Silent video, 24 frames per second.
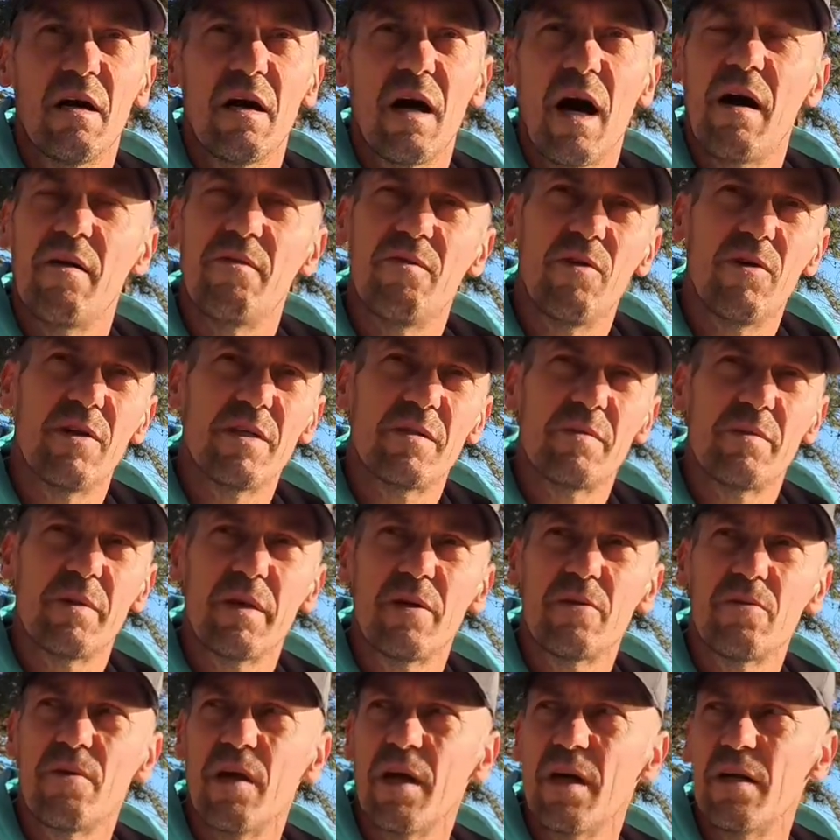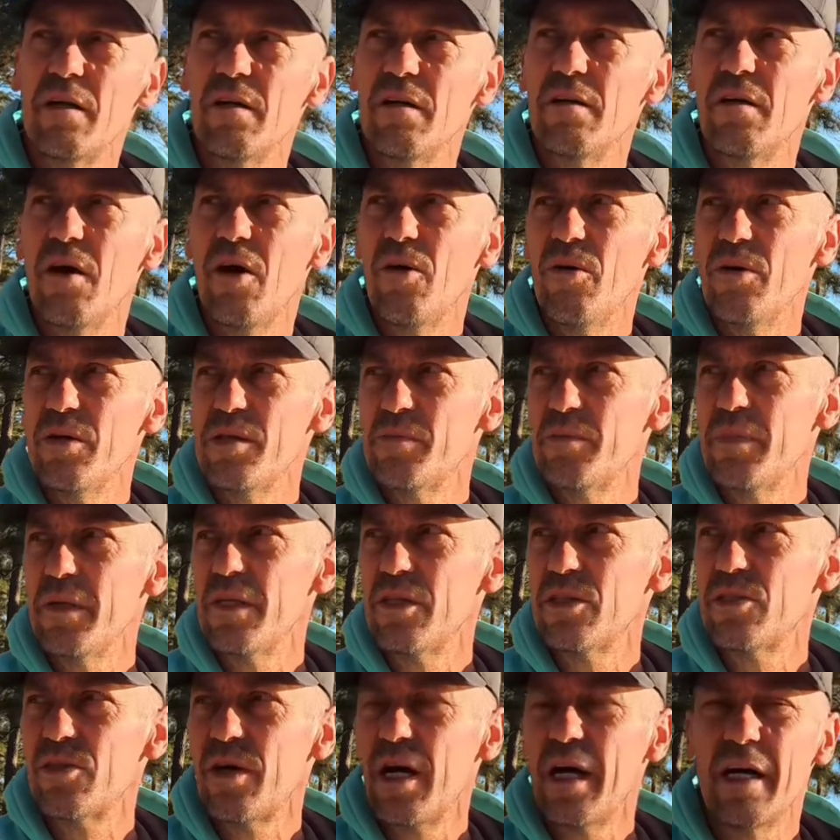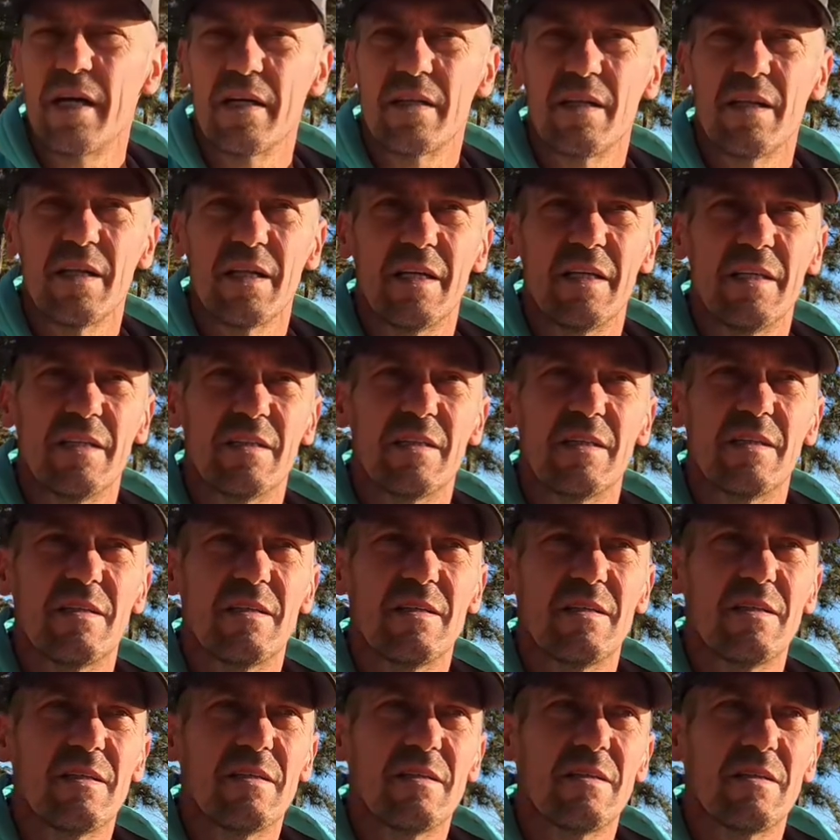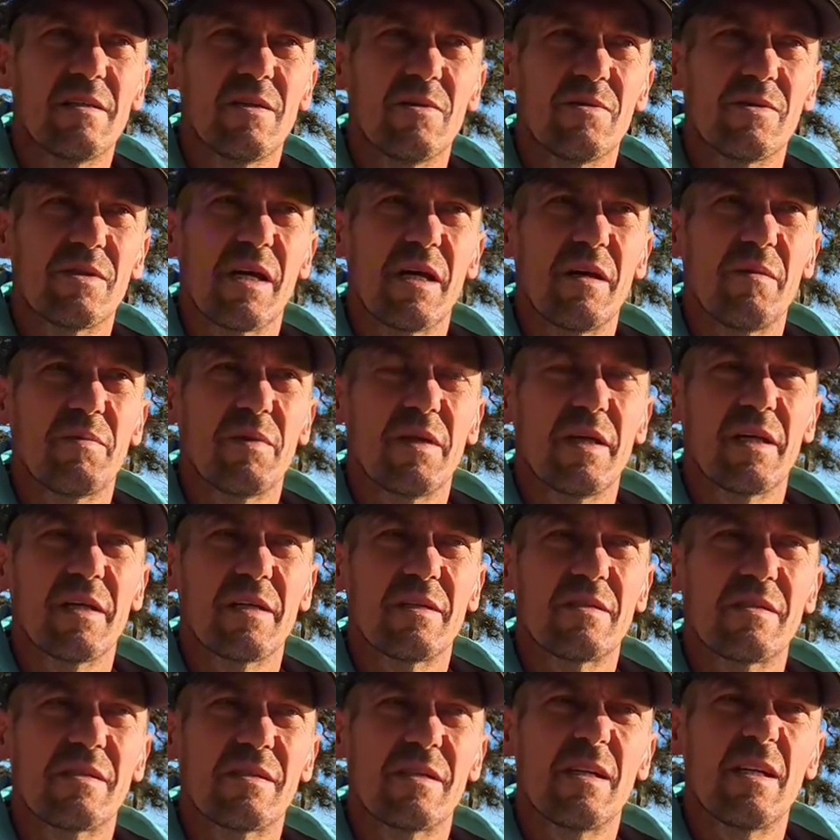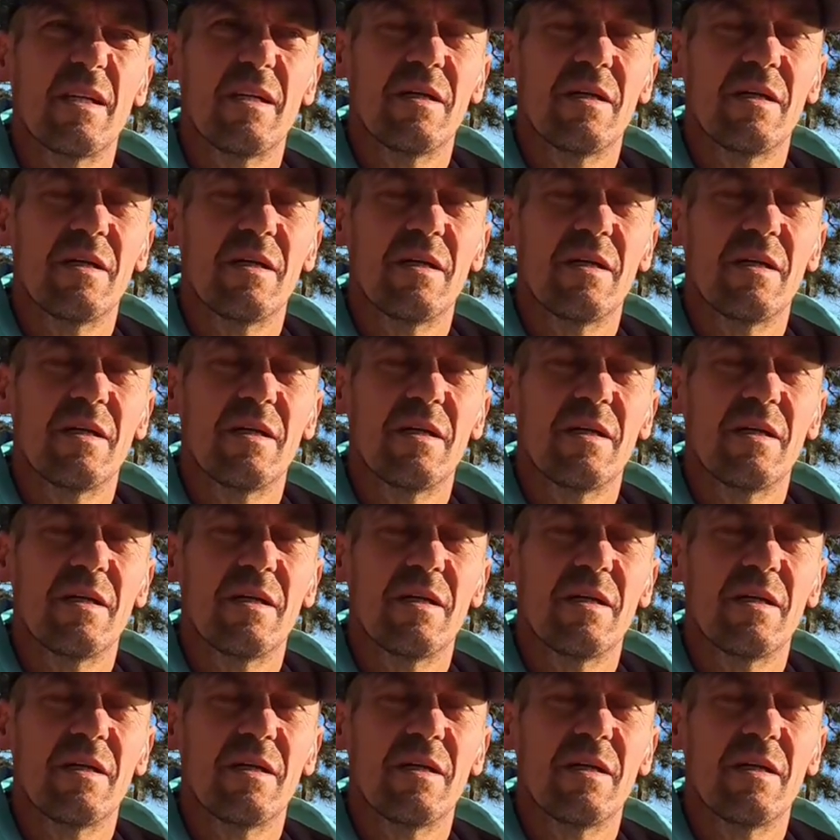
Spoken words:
I've always been a runner, always been a triathlete, those type things.